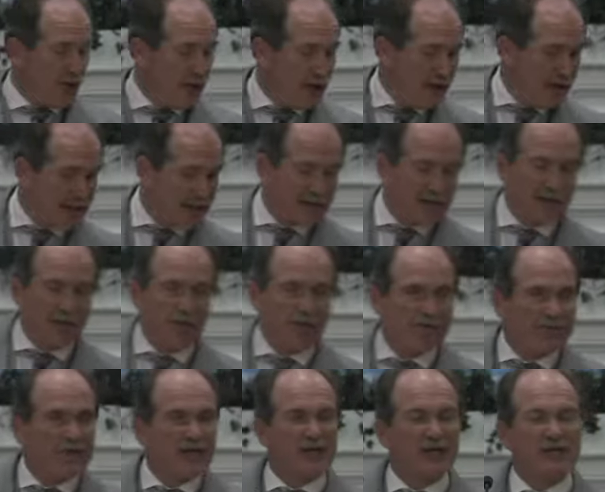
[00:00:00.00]
hunt, I don't
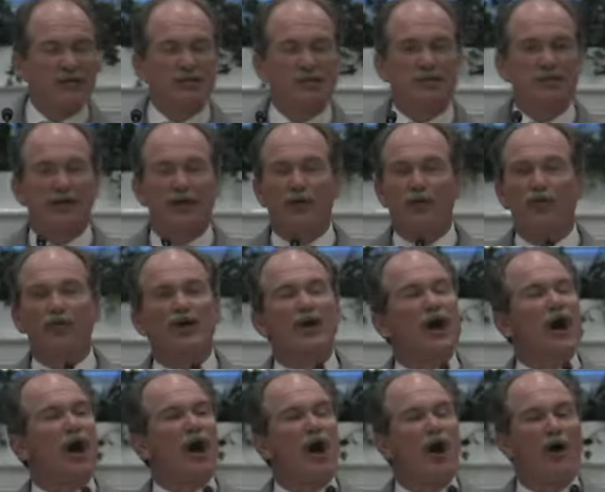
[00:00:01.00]
fish, I don't
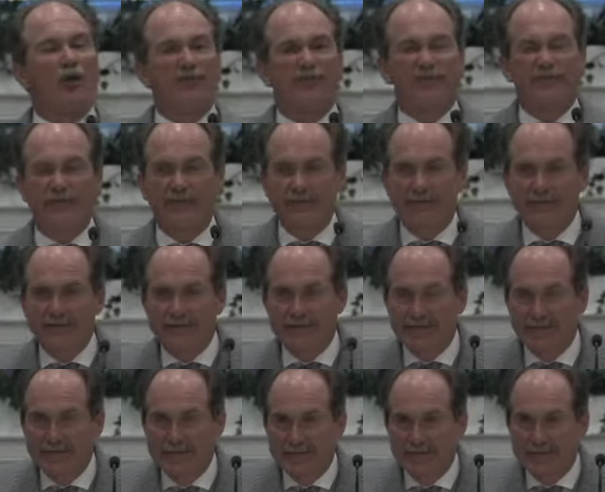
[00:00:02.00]
golf,
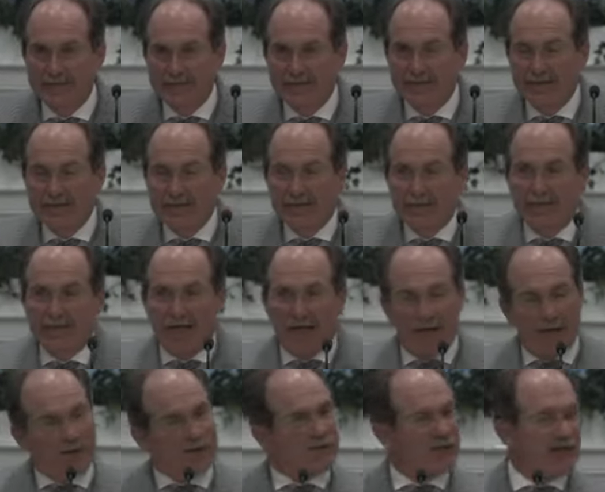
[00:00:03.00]

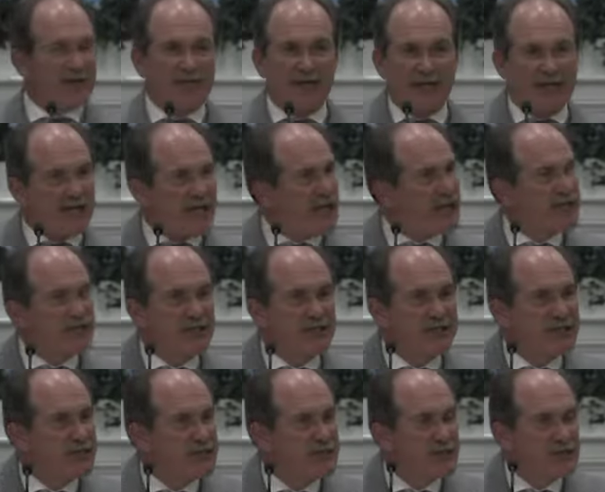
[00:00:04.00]
I don't take
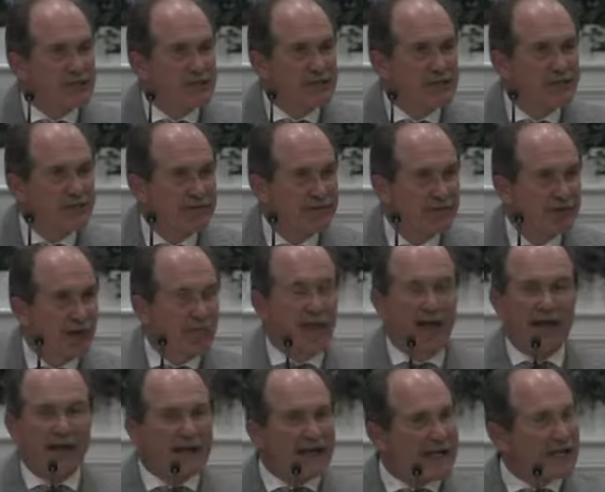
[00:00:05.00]
vacations. I'm
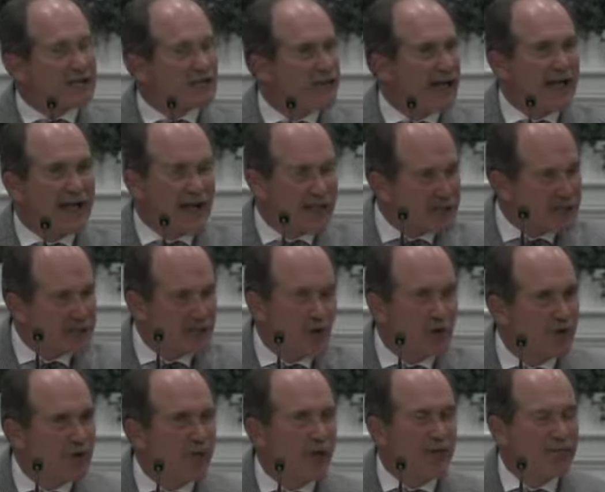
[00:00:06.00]
not against that, I just
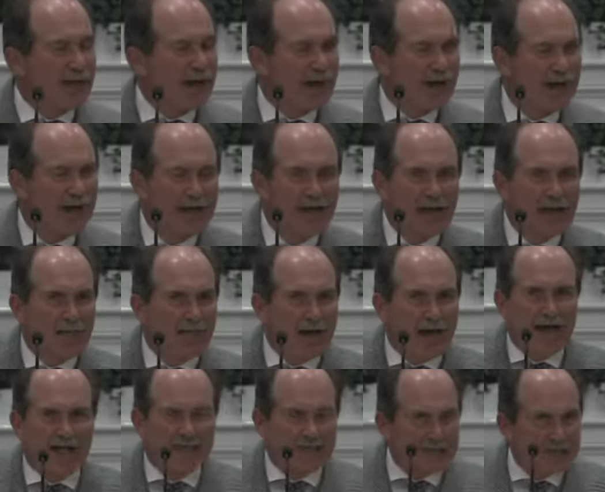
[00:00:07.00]
don't do it. My,
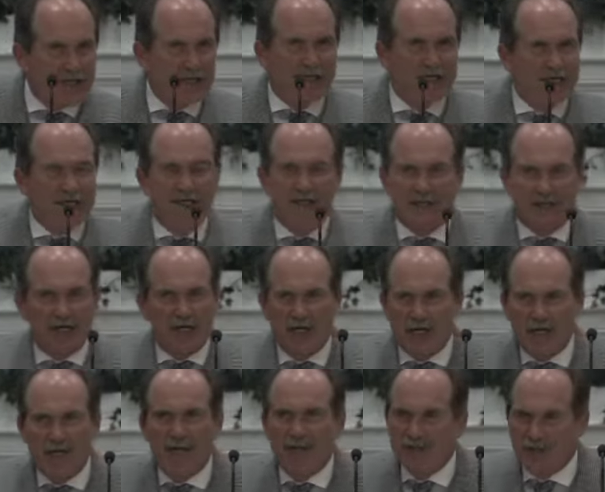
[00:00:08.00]
my son is a
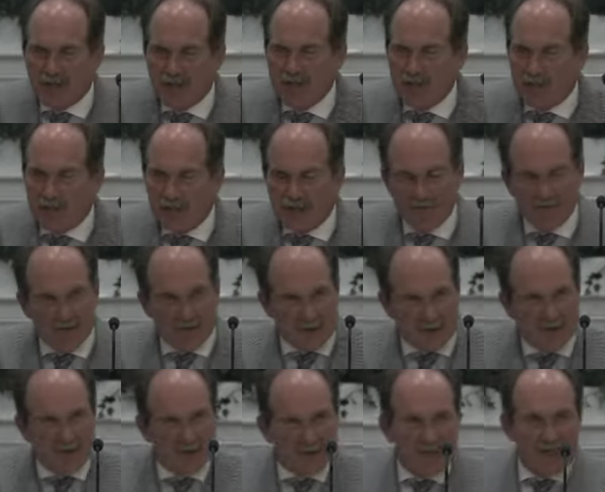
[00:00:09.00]
hunter's hunter. If it's
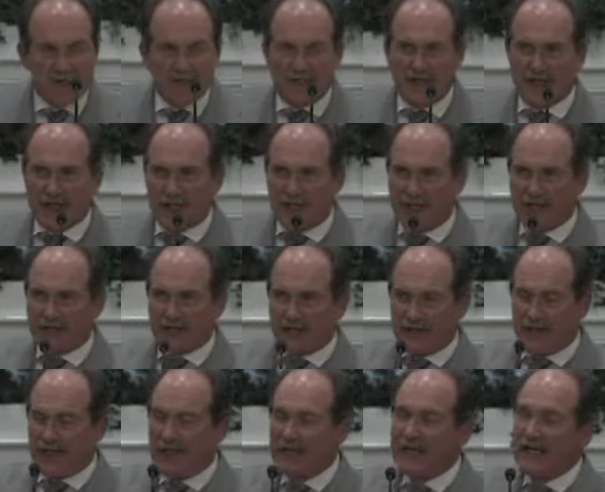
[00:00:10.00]
in season, he hunts
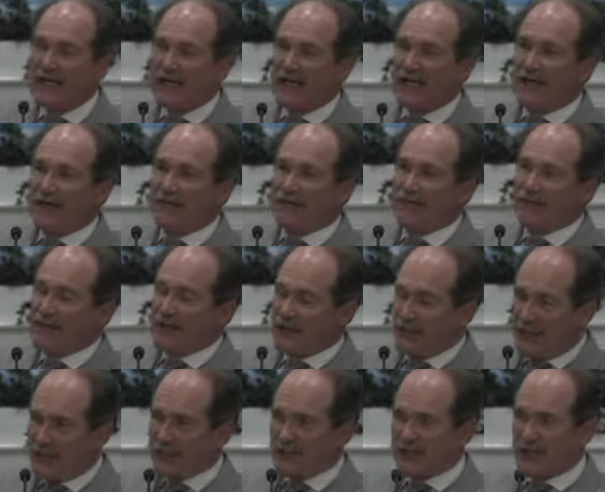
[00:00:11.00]
it. If
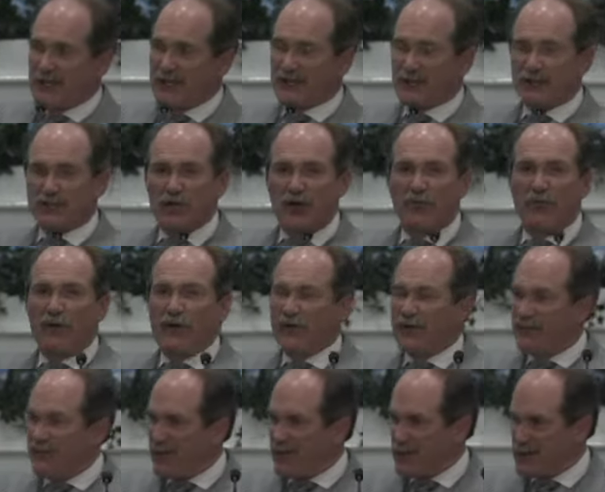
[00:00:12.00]
hunting season's over with,
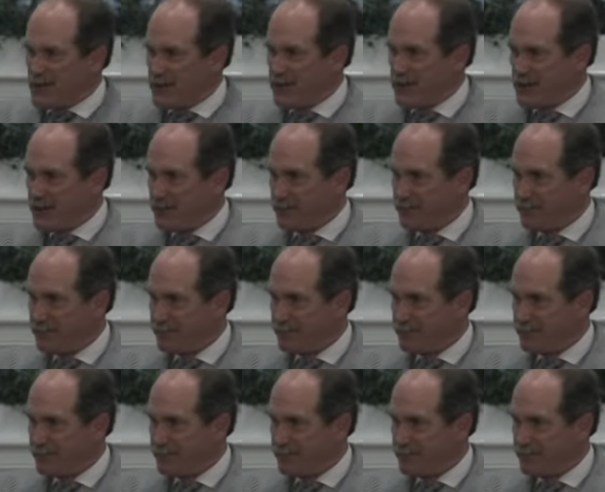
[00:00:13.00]
he fishes.